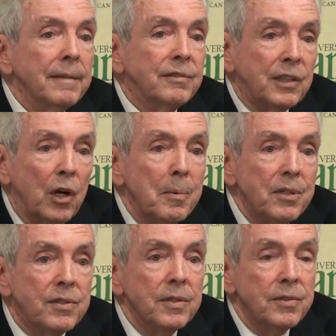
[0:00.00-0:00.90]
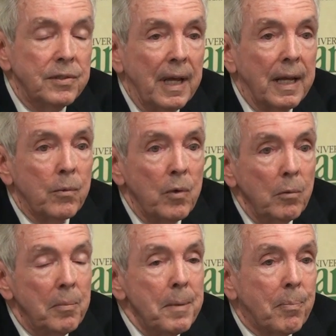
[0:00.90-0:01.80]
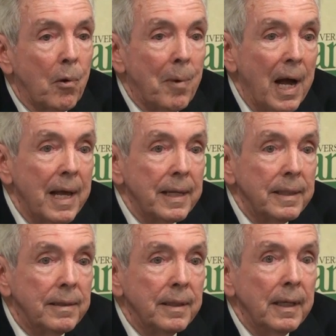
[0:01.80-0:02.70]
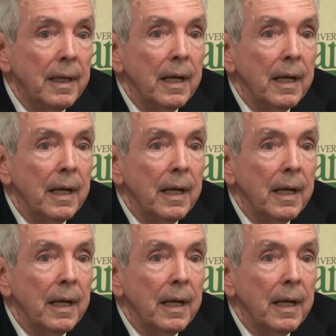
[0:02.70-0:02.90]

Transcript: services that will be provided,